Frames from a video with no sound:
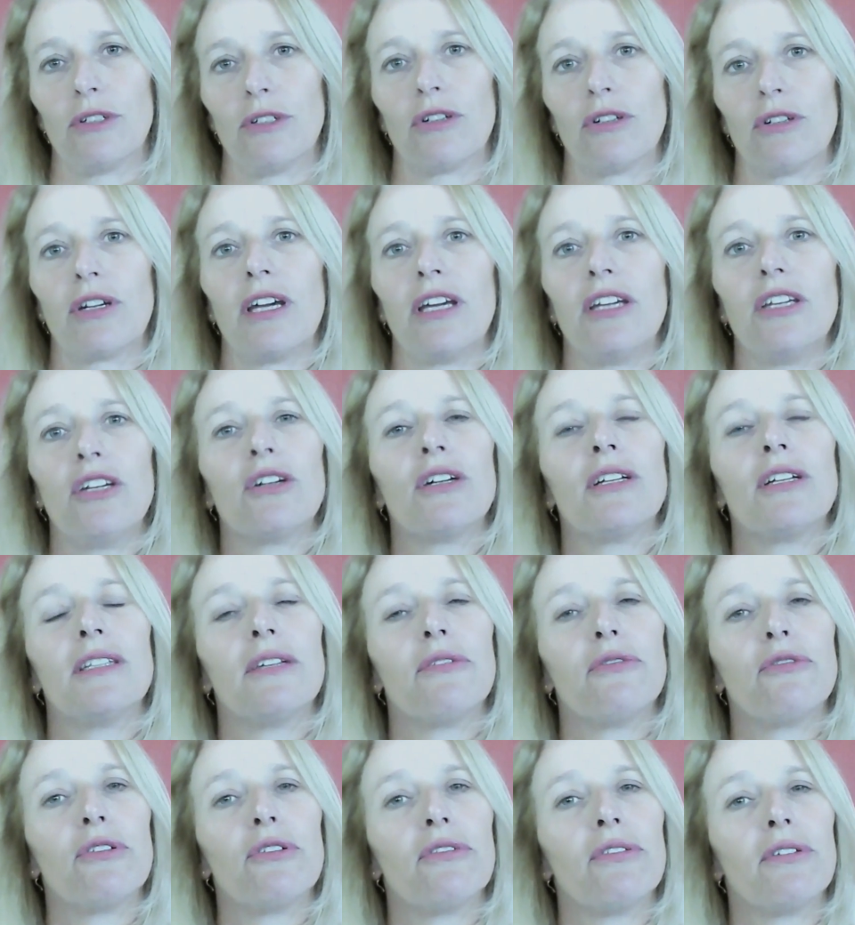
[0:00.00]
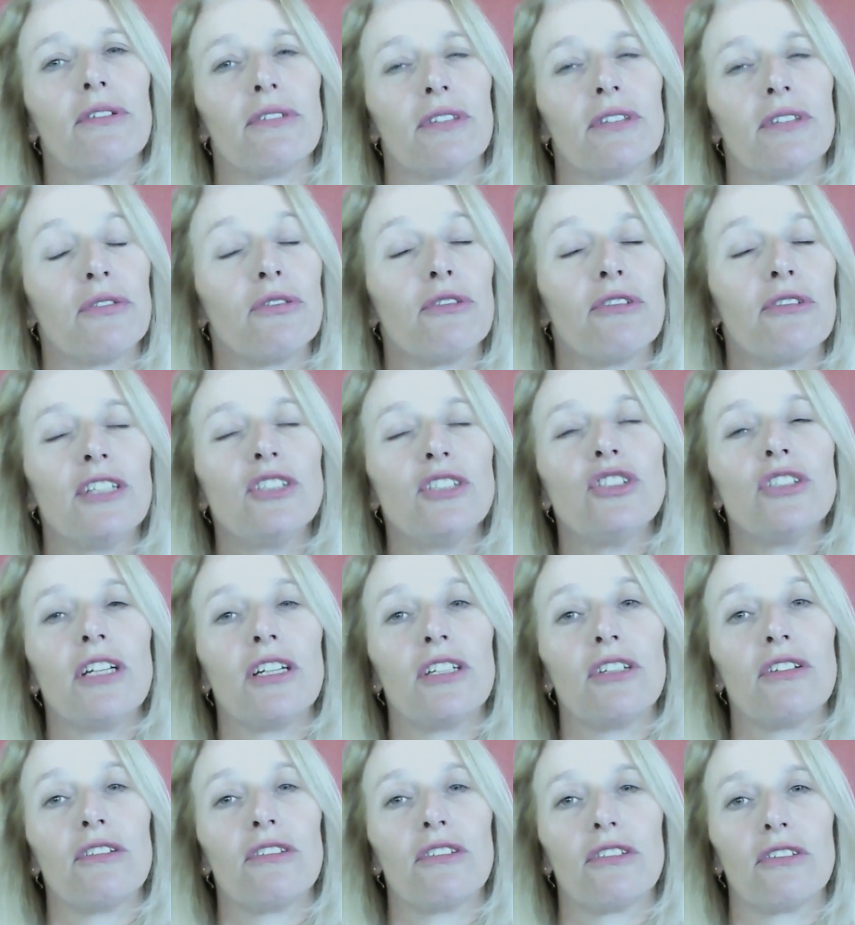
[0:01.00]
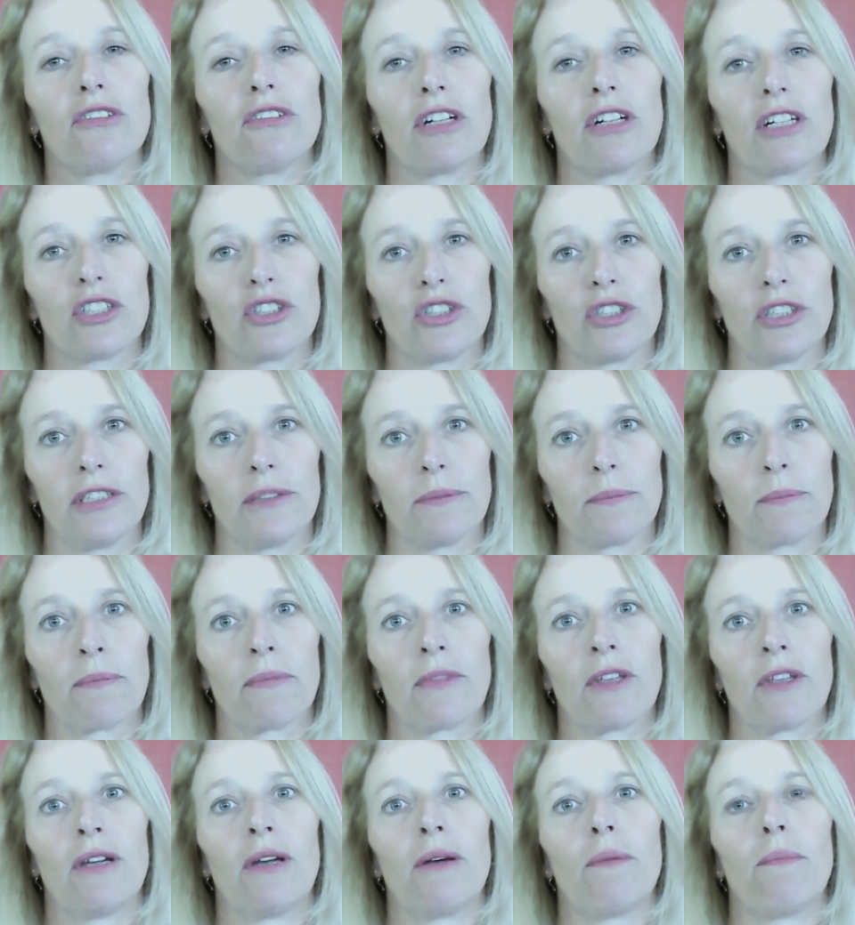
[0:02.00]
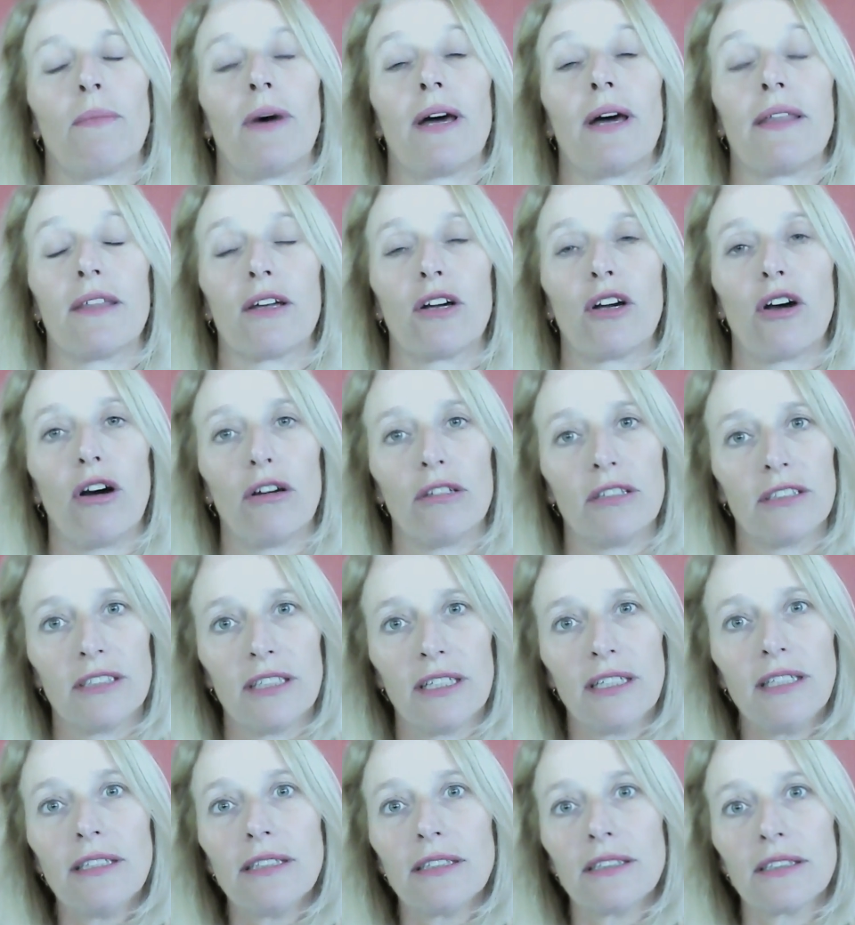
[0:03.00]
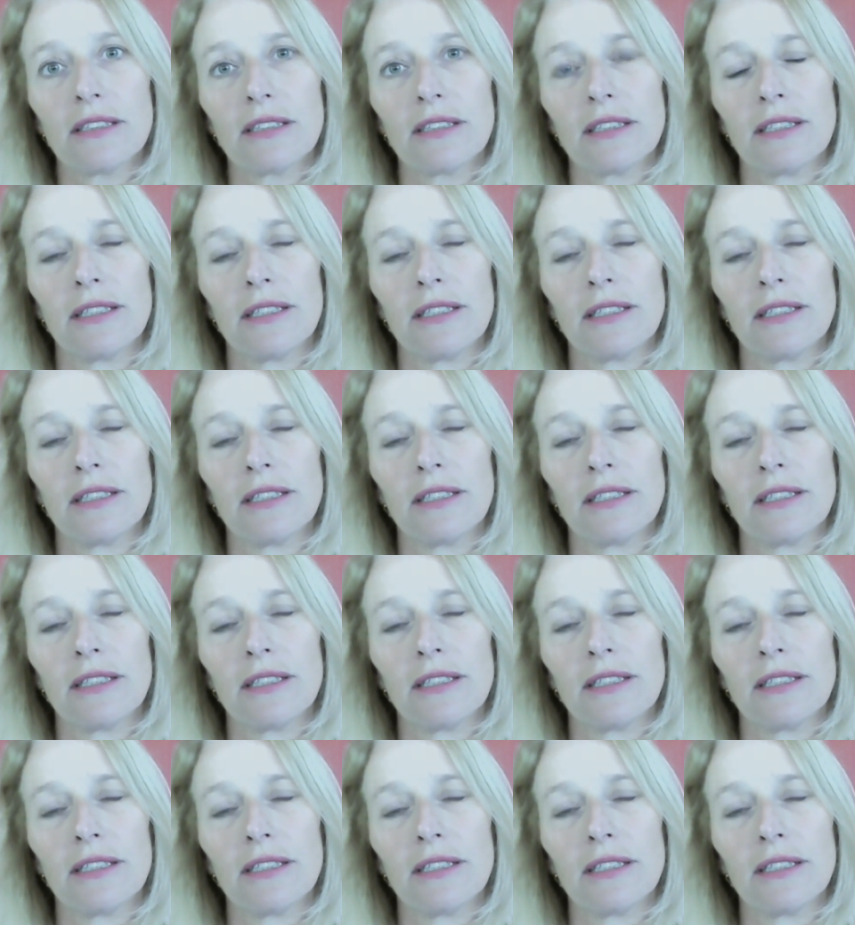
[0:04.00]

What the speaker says: Okay, you can differentiate your instruction by the content,